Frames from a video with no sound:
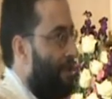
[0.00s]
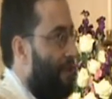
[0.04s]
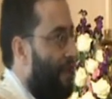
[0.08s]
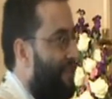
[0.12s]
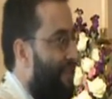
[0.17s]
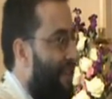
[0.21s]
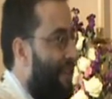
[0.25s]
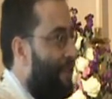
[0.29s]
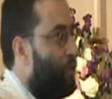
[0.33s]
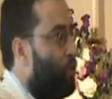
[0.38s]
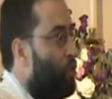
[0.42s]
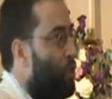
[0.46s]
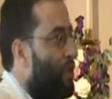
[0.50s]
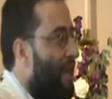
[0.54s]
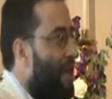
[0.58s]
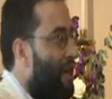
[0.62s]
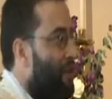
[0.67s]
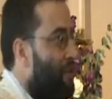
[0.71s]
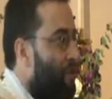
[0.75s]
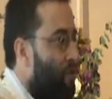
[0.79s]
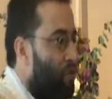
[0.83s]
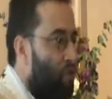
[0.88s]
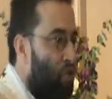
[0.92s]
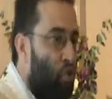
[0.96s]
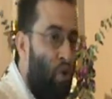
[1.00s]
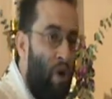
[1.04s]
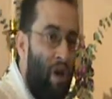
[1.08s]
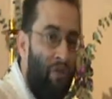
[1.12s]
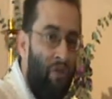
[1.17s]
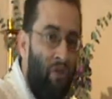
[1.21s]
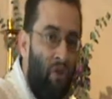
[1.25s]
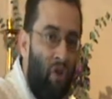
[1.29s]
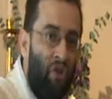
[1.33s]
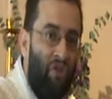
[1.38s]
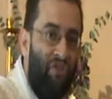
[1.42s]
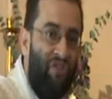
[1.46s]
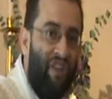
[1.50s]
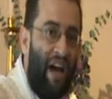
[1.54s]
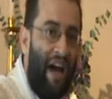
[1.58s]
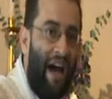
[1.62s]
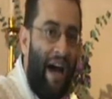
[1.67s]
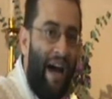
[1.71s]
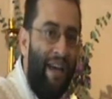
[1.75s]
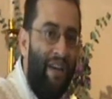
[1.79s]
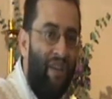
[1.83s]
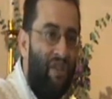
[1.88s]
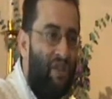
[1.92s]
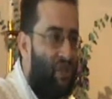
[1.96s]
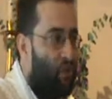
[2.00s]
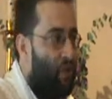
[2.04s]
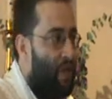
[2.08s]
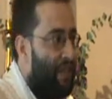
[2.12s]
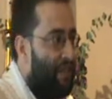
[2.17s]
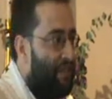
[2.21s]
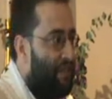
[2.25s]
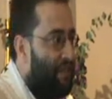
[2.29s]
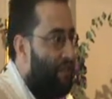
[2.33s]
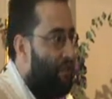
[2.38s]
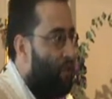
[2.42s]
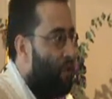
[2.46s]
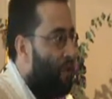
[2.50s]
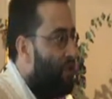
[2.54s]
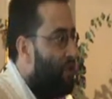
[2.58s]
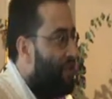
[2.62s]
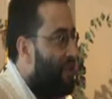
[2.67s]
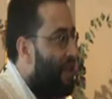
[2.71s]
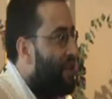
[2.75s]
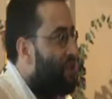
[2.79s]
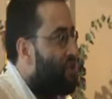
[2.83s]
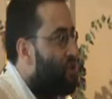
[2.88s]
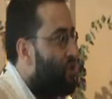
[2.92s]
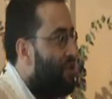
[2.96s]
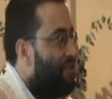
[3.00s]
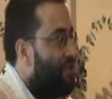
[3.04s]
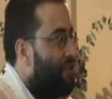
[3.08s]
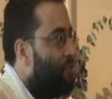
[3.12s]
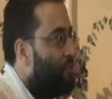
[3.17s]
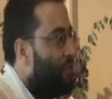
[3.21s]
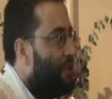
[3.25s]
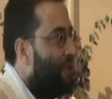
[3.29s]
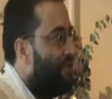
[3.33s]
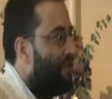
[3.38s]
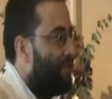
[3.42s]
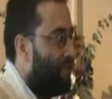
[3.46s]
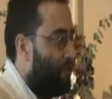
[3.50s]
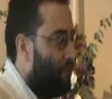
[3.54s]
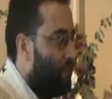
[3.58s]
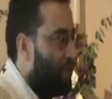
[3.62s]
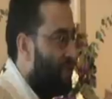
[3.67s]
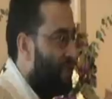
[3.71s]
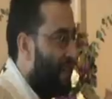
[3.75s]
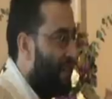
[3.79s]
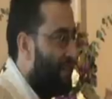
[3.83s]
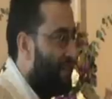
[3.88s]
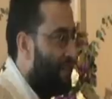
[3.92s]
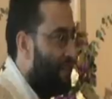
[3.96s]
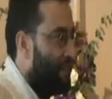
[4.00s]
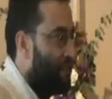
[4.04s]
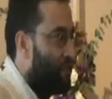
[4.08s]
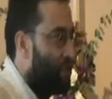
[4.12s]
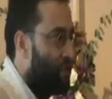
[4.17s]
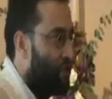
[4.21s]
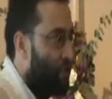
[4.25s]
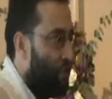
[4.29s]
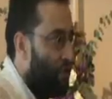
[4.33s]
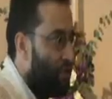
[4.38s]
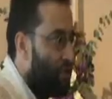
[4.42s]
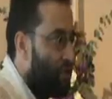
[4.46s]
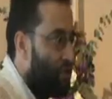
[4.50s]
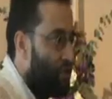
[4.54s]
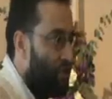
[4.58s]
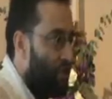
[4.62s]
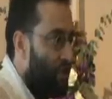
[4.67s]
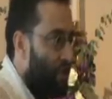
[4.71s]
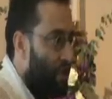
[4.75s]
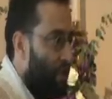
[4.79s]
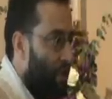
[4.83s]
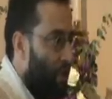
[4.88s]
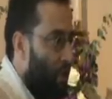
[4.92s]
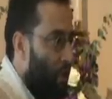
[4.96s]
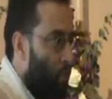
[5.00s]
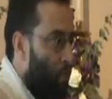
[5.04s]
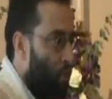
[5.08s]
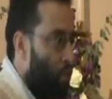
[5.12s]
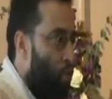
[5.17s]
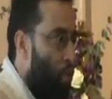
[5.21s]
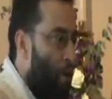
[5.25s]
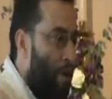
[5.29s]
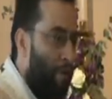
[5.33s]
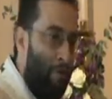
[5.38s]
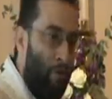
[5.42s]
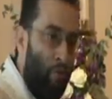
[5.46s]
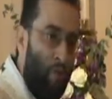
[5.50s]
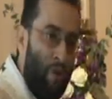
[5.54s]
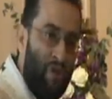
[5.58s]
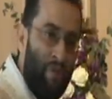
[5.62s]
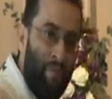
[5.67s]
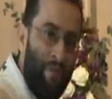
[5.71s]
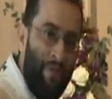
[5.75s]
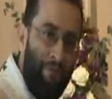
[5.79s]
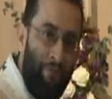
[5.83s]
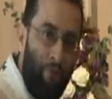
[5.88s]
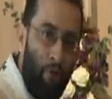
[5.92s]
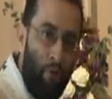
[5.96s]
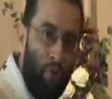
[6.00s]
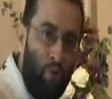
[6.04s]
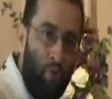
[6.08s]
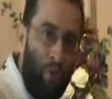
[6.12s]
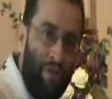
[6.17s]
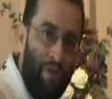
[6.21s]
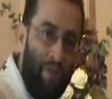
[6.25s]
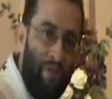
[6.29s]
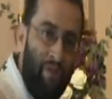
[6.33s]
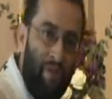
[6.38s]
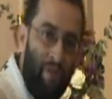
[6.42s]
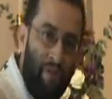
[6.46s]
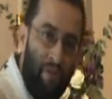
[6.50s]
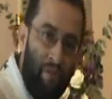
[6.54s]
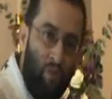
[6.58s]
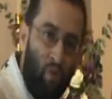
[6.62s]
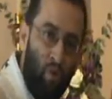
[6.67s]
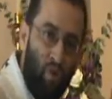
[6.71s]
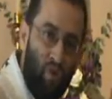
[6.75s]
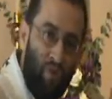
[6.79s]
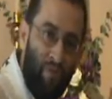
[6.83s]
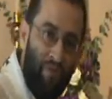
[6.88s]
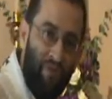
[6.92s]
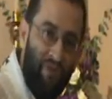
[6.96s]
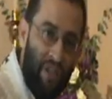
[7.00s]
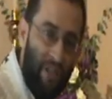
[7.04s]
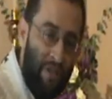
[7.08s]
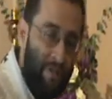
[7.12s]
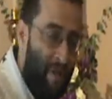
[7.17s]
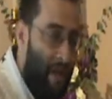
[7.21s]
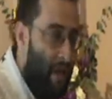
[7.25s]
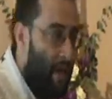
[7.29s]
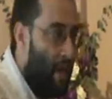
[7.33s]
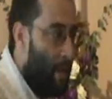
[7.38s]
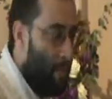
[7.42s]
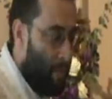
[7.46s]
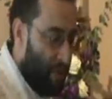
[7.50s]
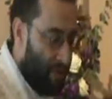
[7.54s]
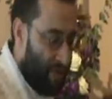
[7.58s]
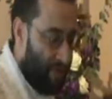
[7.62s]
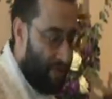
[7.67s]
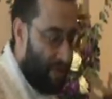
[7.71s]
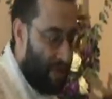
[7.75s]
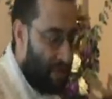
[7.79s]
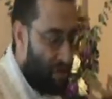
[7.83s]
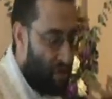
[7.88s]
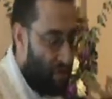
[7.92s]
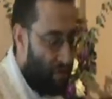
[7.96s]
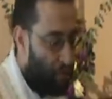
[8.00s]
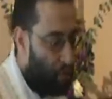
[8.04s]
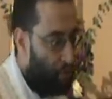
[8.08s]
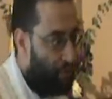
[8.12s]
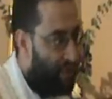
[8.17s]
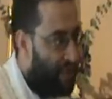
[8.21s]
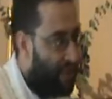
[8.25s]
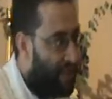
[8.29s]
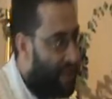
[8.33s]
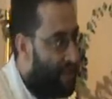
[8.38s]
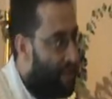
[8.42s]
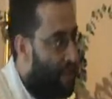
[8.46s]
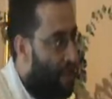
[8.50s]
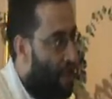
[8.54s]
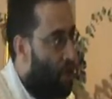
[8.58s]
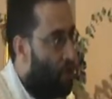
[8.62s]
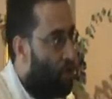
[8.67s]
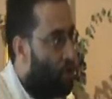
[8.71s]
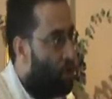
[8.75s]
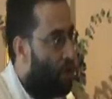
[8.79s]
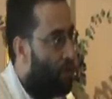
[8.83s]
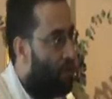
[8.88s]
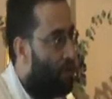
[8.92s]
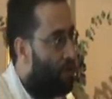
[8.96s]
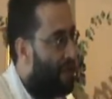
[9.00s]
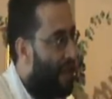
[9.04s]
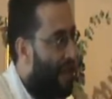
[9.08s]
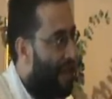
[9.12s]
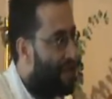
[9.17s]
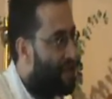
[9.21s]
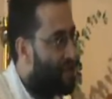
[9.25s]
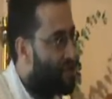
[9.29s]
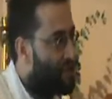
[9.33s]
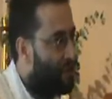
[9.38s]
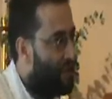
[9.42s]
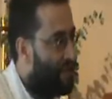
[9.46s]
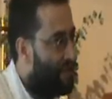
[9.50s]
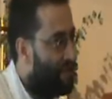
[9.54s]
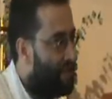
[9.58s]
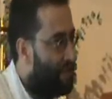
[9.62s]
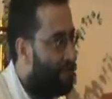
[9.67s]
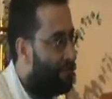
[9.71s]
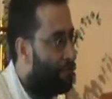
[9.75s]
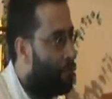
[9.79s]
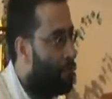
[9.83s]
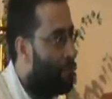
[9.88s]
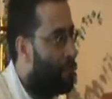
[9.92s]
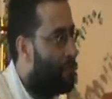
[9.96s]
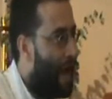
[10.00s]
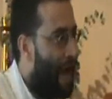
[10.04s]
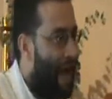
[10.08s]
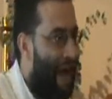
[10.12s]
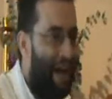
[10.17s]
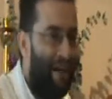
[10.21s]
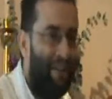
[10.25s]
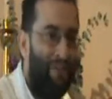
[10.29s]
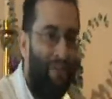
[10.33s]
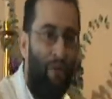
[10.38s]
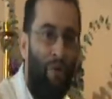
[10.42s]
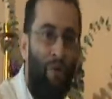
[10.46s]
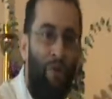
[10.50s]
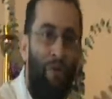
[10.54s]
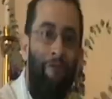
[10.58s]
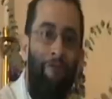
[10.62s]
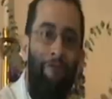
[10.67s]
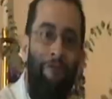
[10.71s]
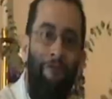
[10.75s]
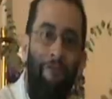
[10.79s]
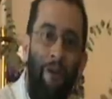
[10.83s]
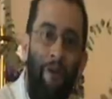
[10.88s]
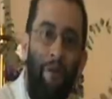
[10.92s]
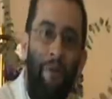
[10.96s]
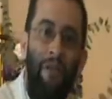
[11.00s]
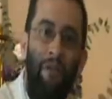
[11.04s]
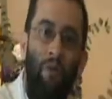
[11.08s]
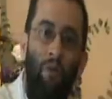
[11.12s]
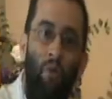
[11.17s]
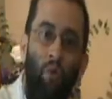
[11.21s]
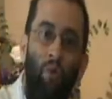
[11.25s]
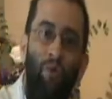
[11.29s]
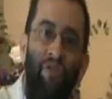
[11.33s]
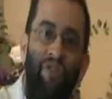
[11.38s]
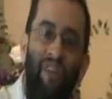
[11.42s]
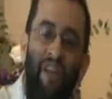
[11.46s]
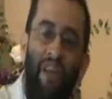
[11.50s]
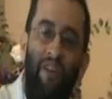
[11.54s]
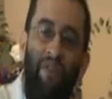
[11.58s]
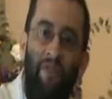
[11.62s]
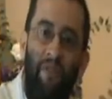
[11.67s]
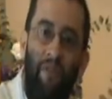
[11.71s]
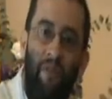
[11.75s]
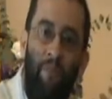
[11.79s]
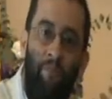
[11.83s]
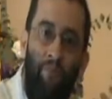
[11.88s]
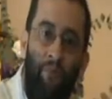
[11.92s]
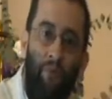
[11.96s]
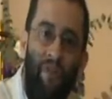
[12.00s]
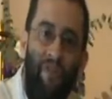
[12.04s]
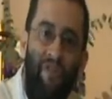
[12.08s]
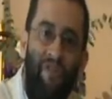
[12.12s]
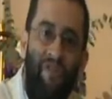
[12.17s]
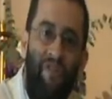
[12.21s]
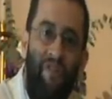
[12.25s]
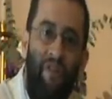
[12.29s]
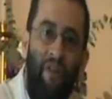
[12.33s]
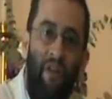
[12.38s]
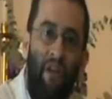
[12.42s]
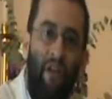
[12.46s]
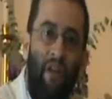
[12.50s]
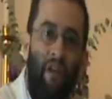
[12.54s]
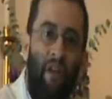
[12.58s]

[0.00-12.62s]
That you are not isolated. You are not isolated with the Catholic Church, whoever was before you in the course of time, but even as of today, you are not isolated from other very good Catholic priests.